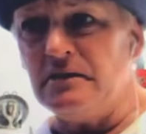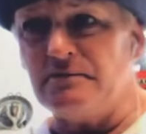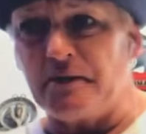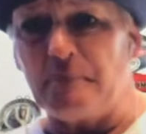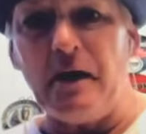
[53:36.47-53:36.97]

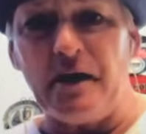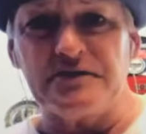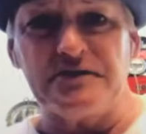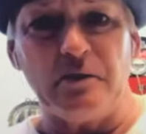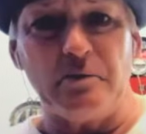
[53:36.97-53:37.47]
from
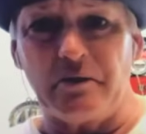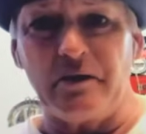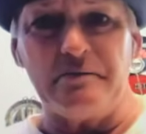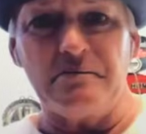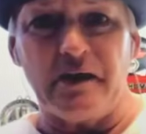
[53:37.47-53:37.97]
Hawkstone
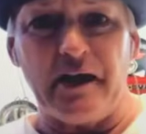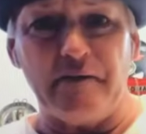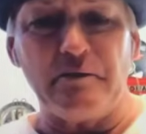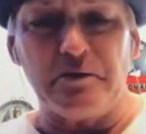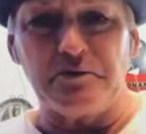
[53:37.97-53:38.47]
where I have
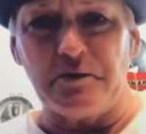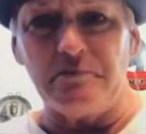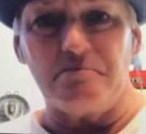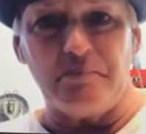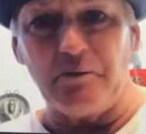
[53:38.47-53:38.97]

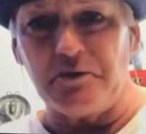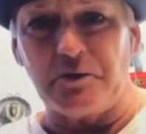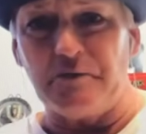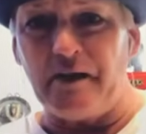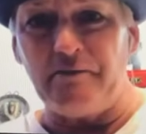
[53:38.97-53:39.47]
my
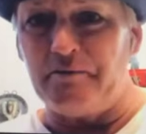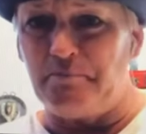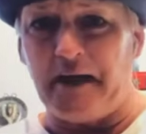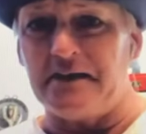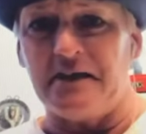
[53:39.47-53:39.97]
125. I
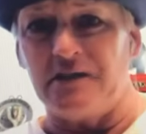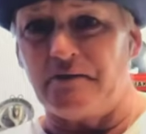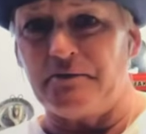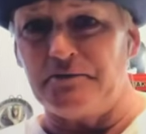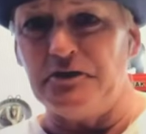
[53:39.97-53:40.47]
pancaked
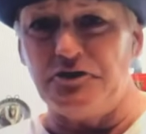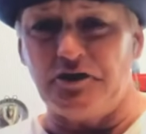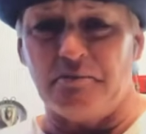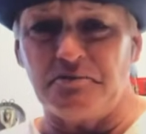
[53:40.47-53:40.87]
off a few jumps.